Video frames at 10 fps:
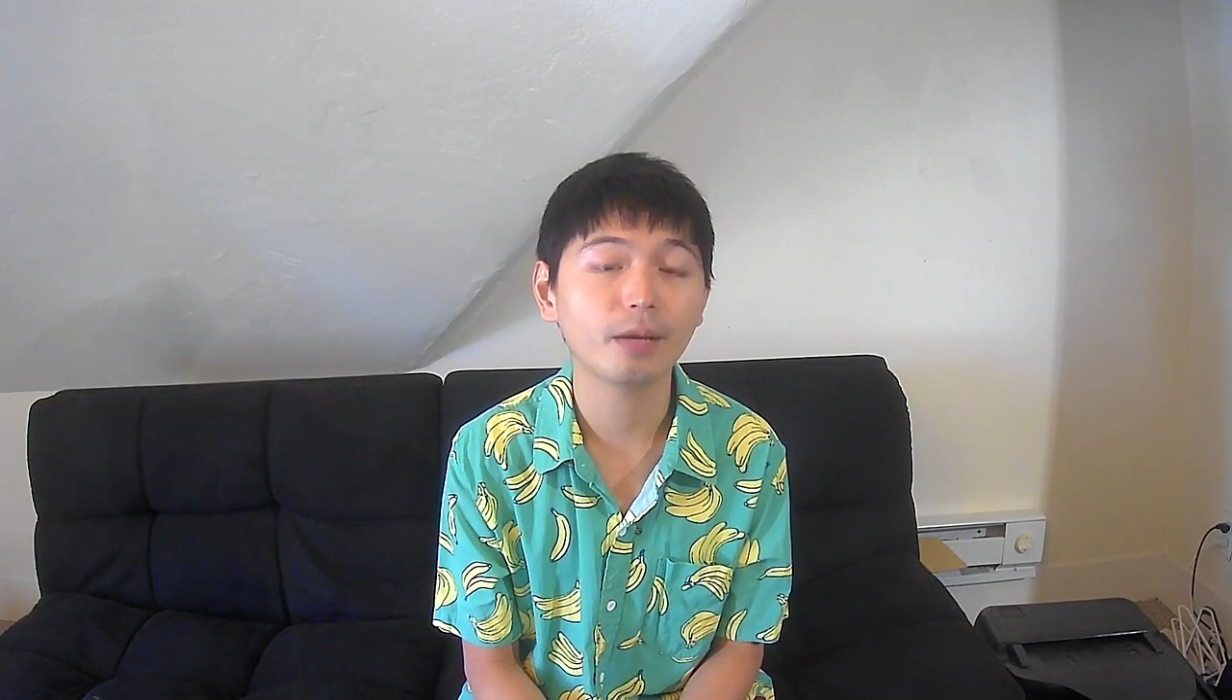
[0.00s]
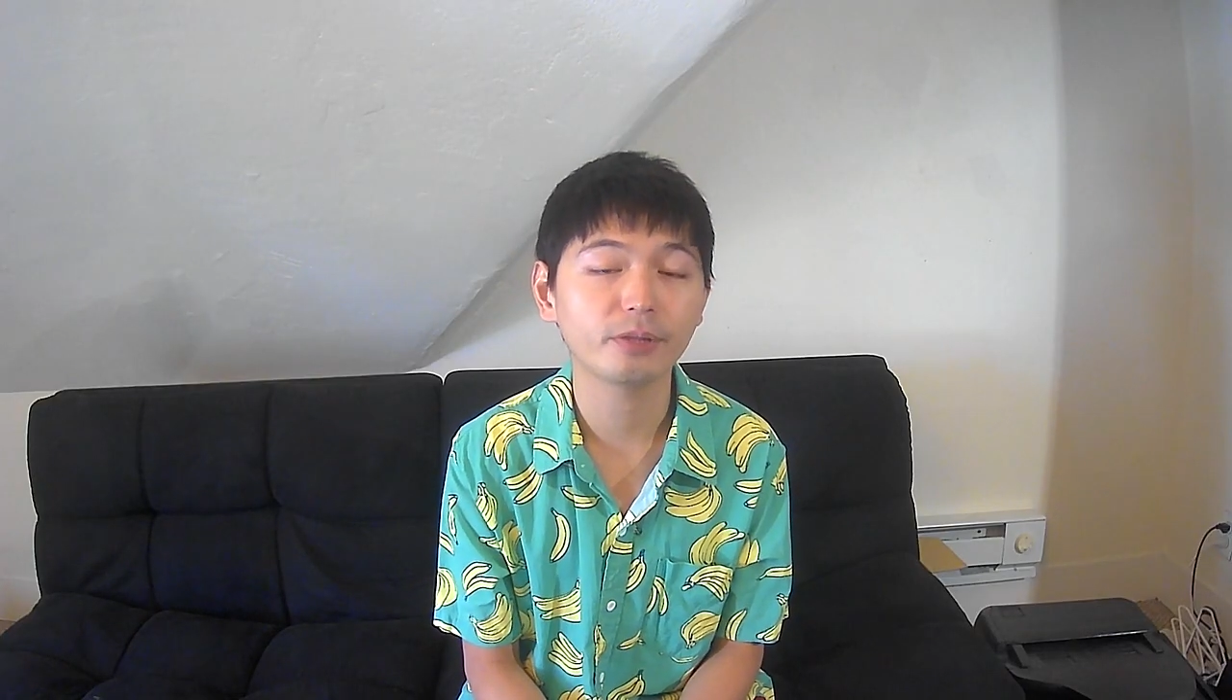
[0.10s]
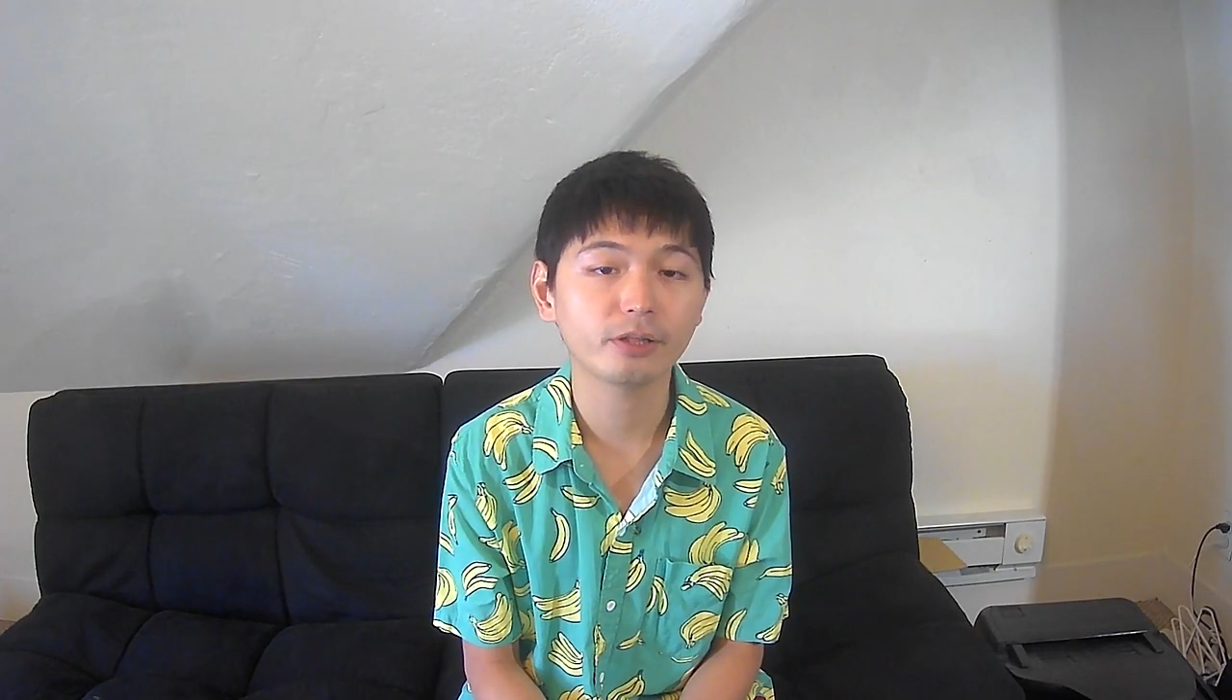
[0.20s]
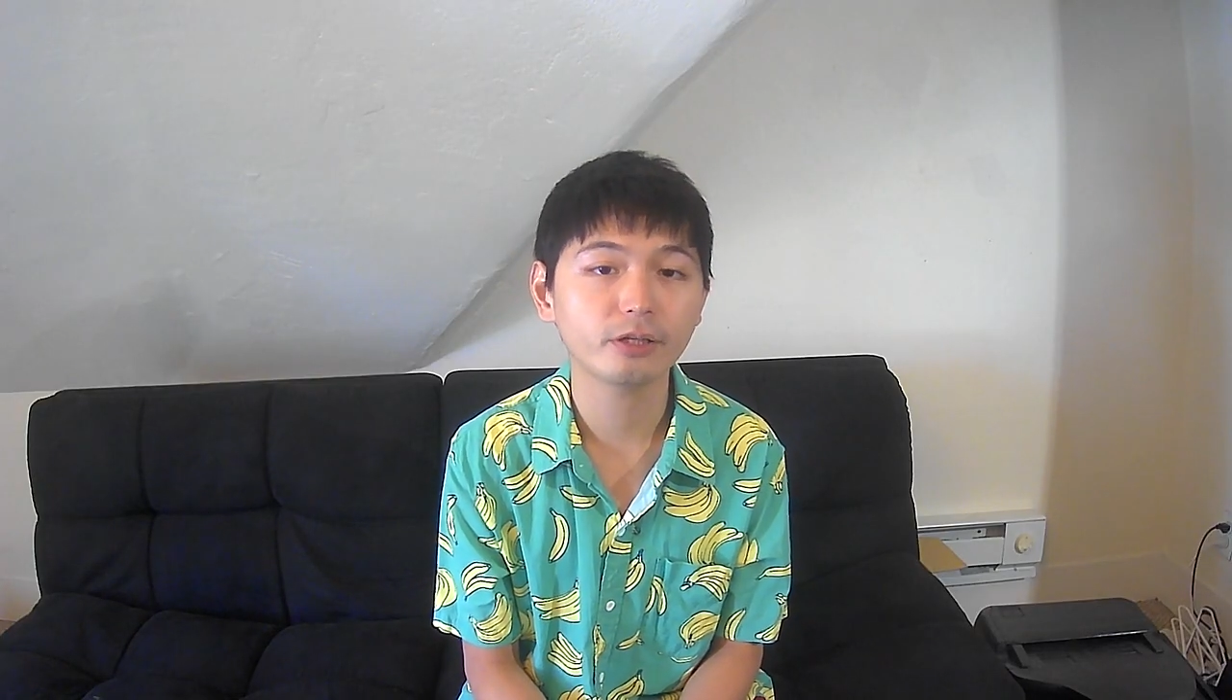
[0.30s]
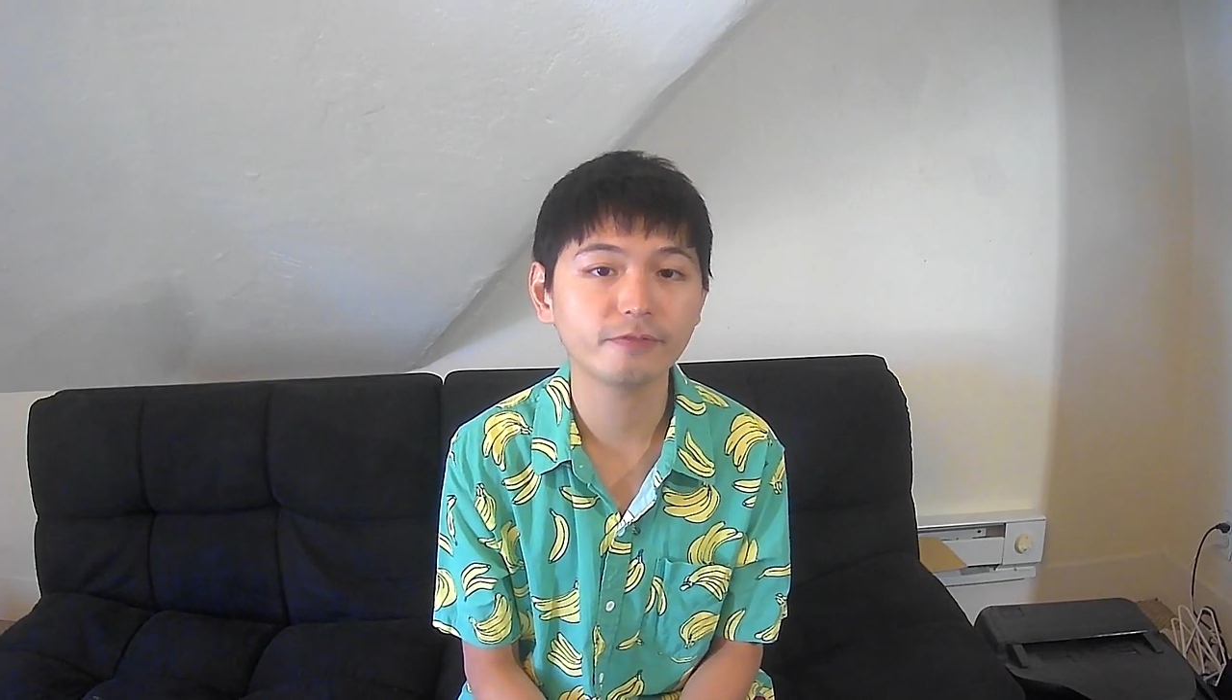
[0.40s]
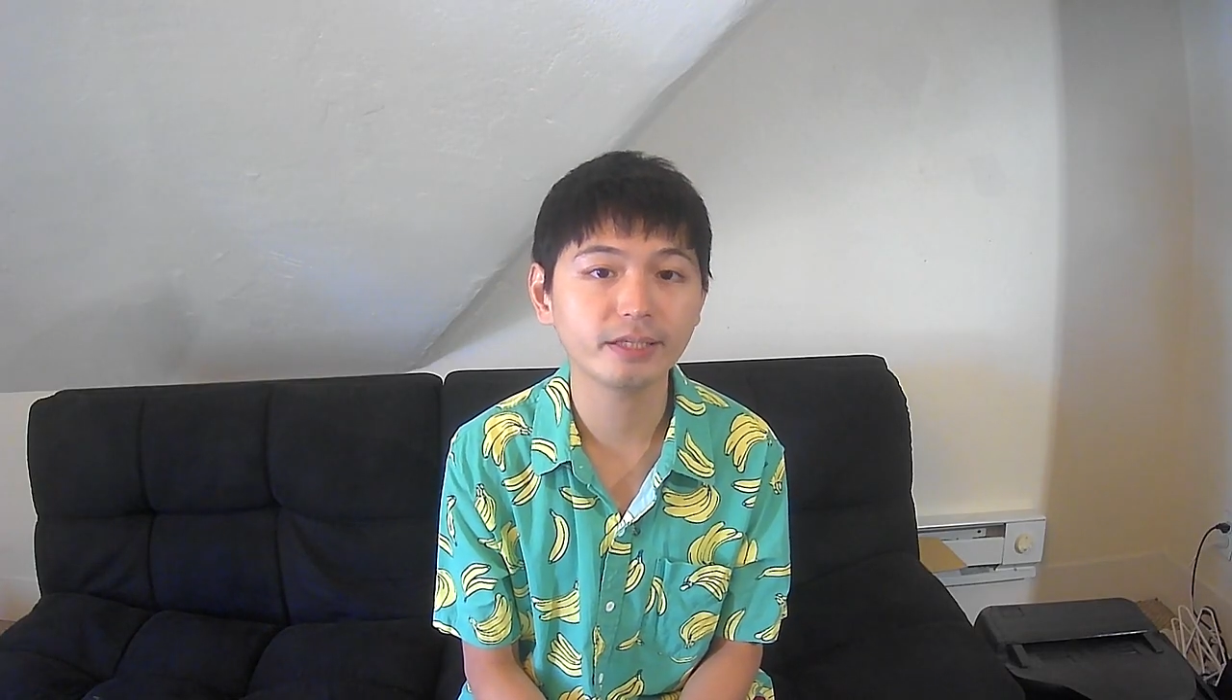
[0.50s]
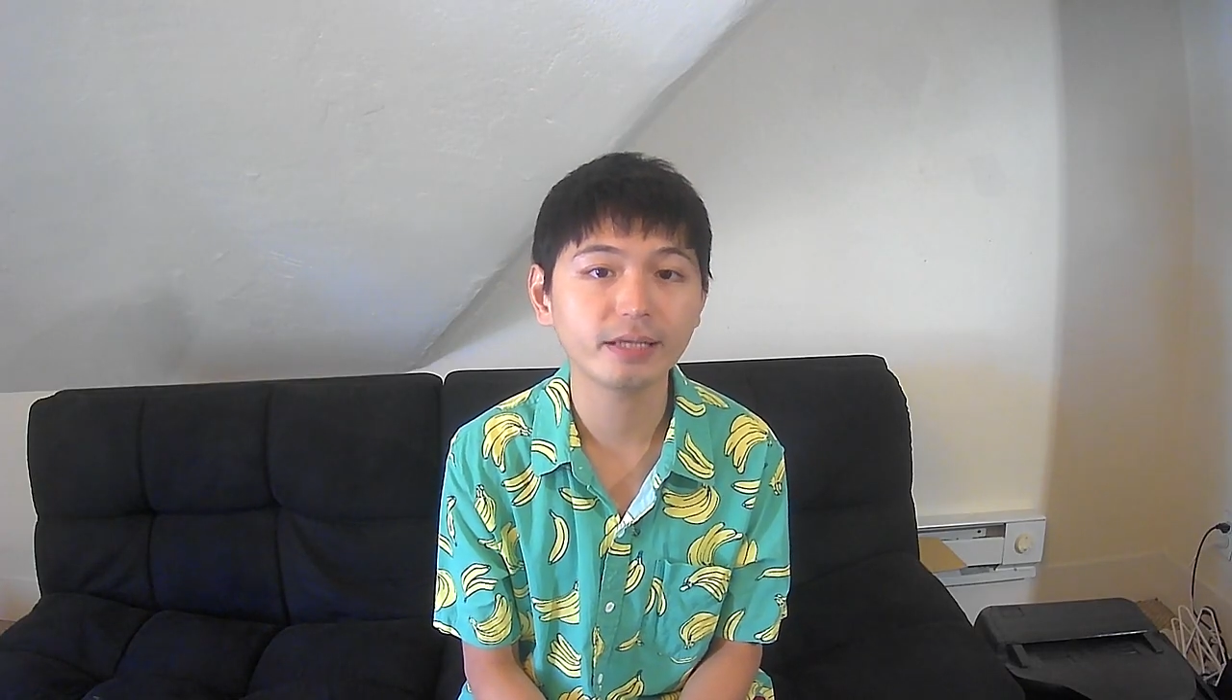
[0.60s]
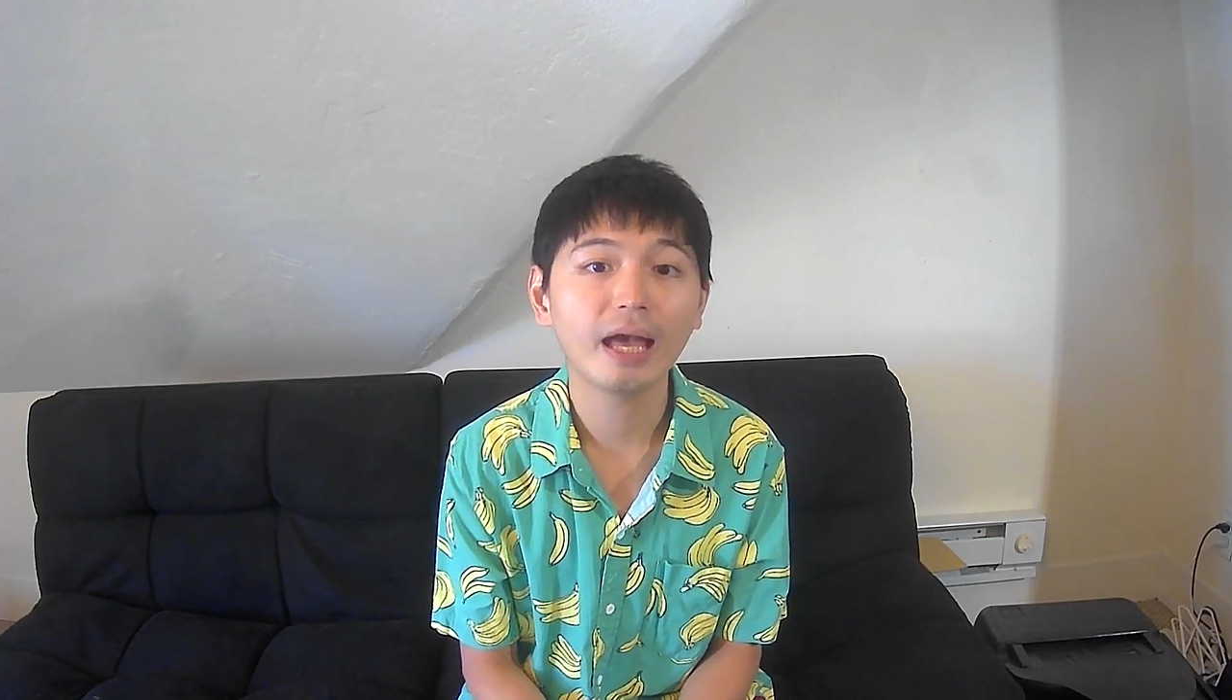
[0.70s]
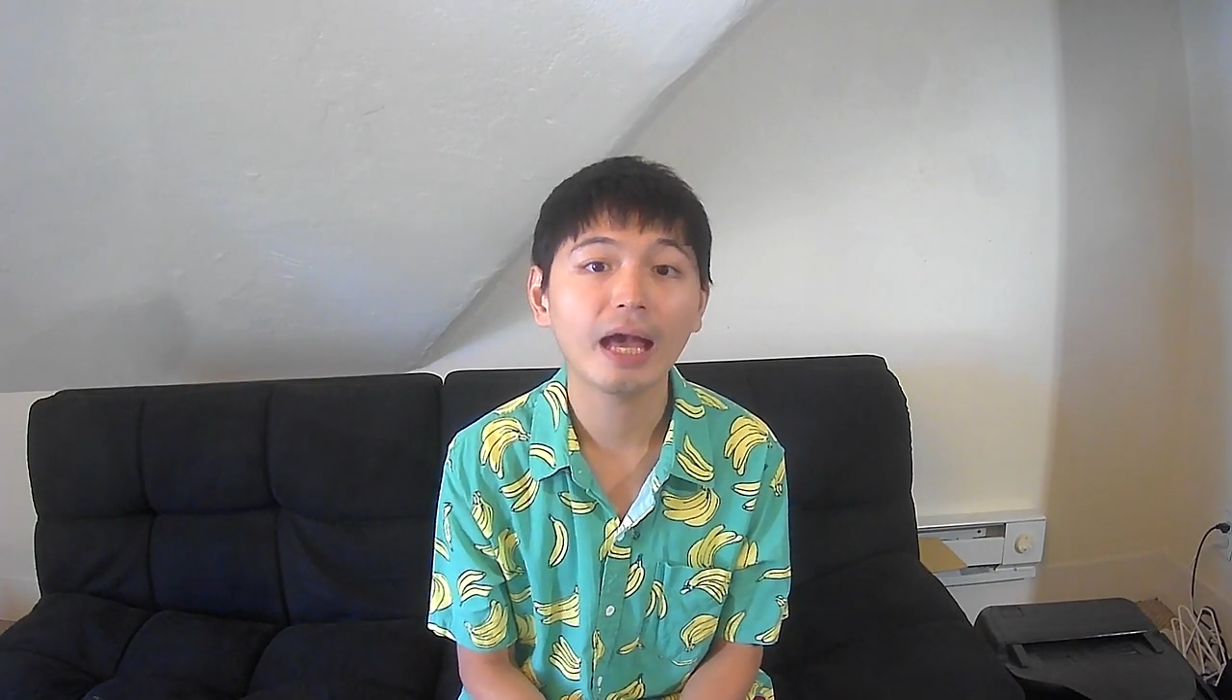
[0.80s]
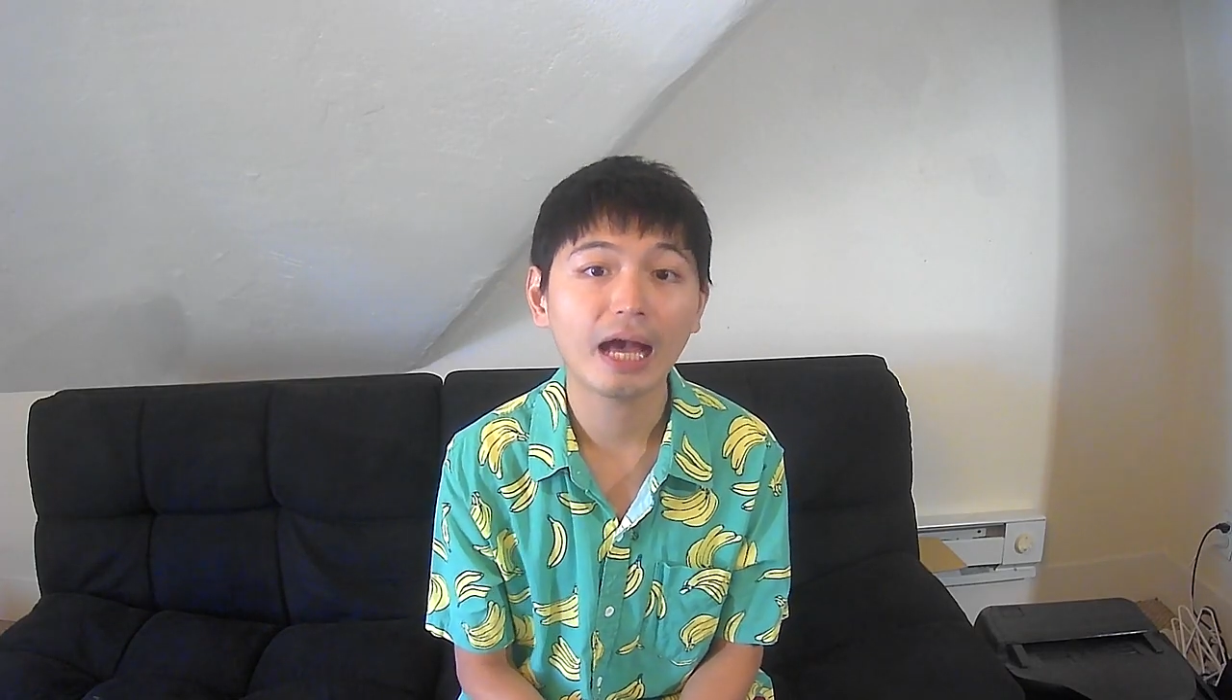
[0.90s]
observe it,